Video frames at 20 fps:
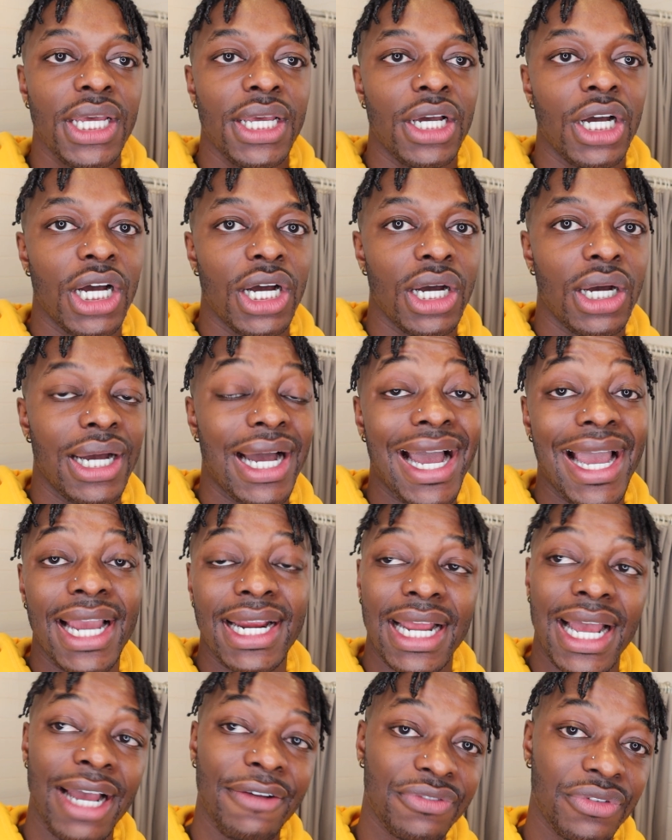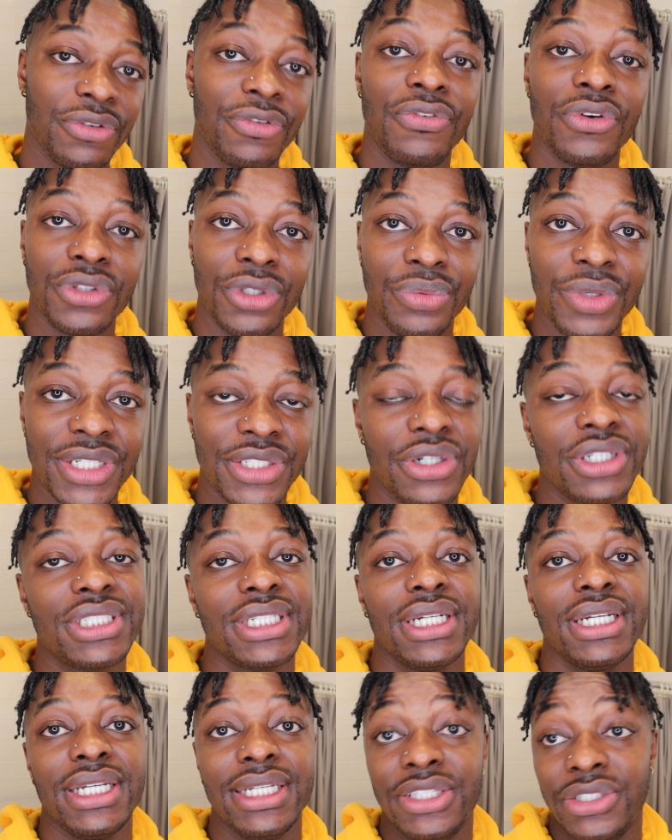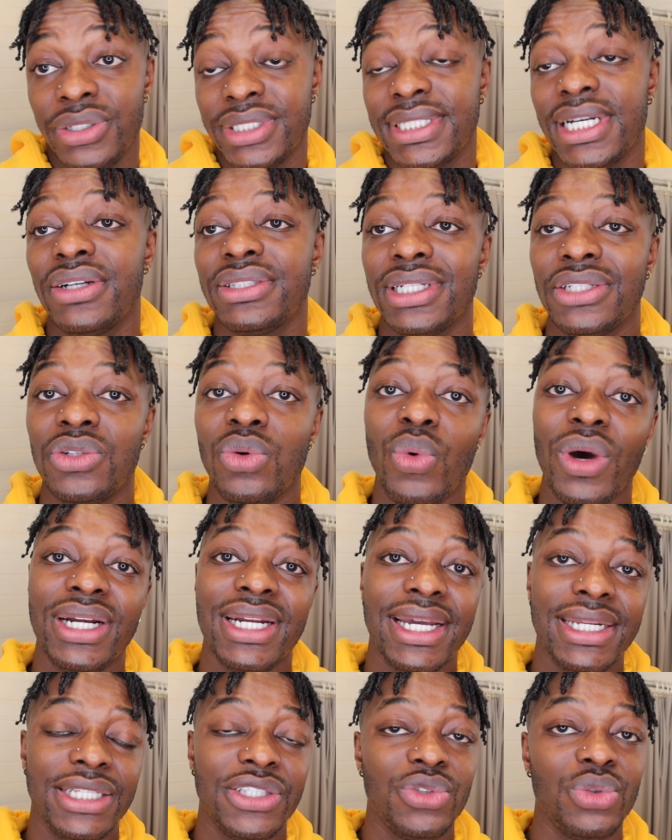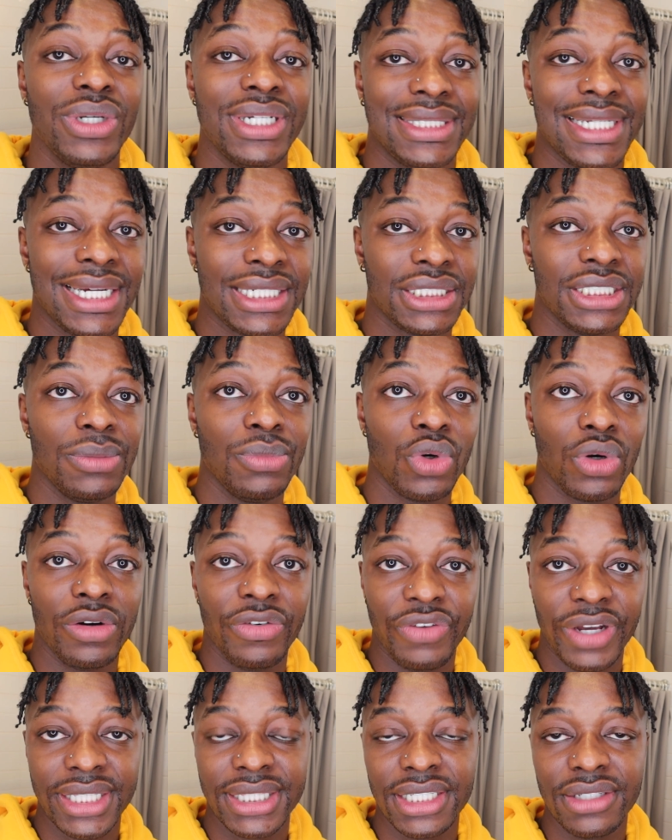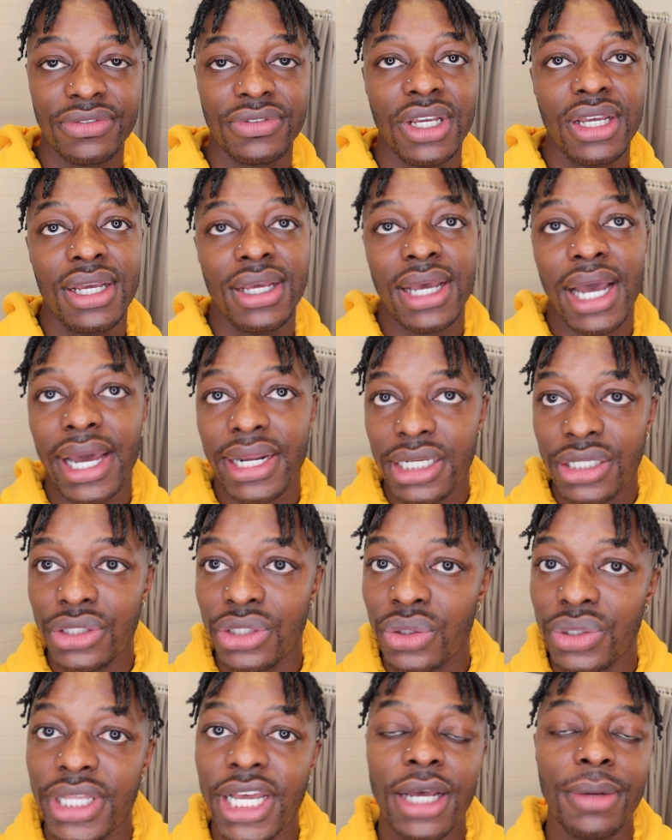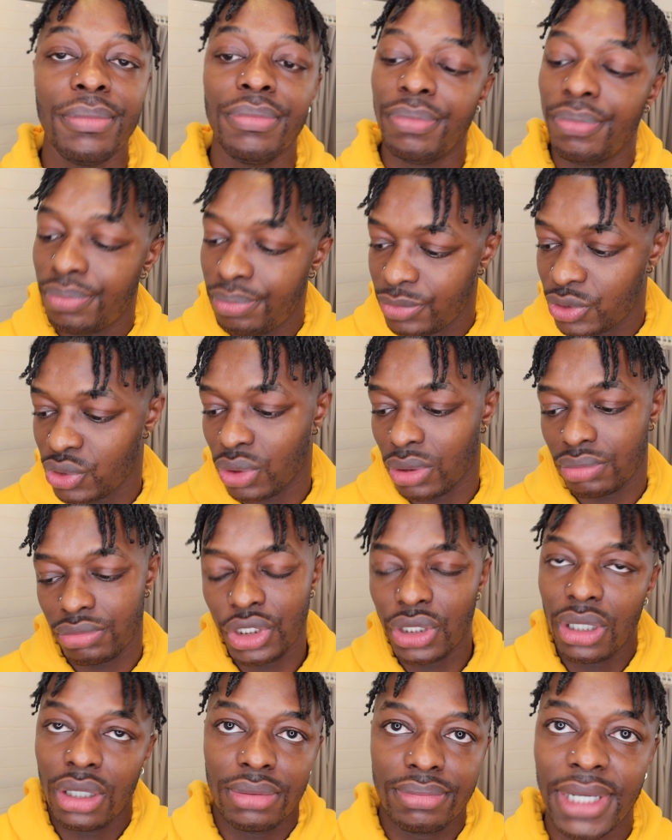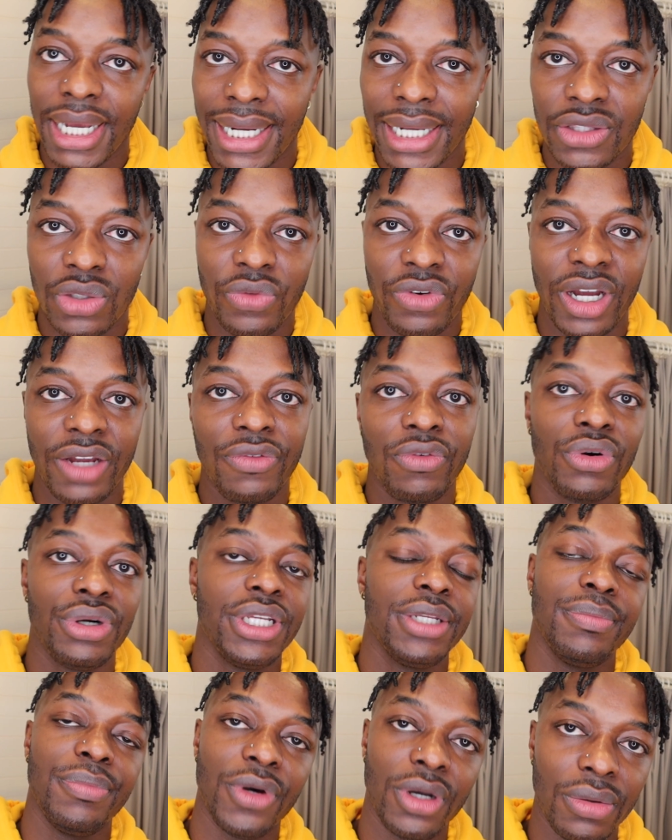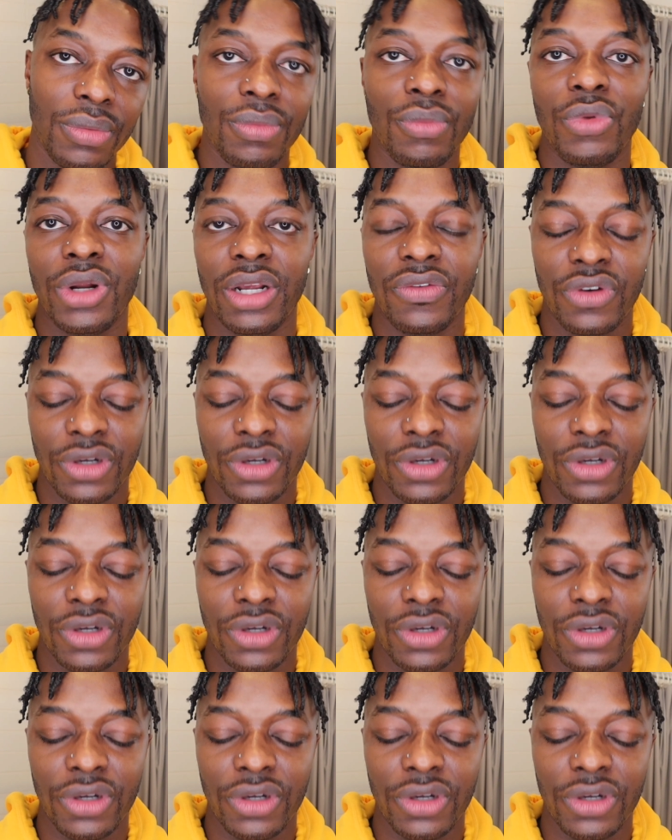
After further research, it turns out that the 192 is actually more effective. I didn't know that, so you know, I got the 540, but whatever.